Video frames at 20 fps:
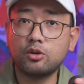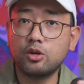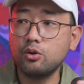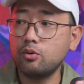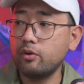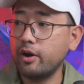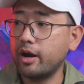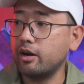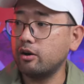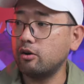
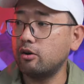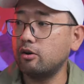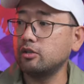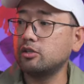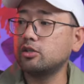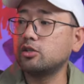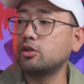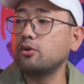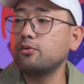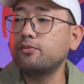Q-Air
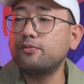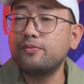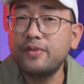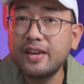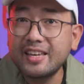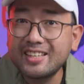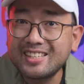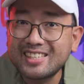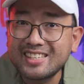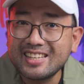also
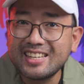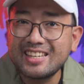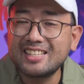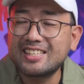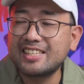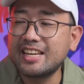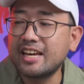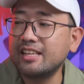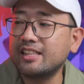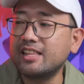fits
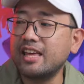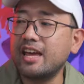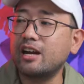inside the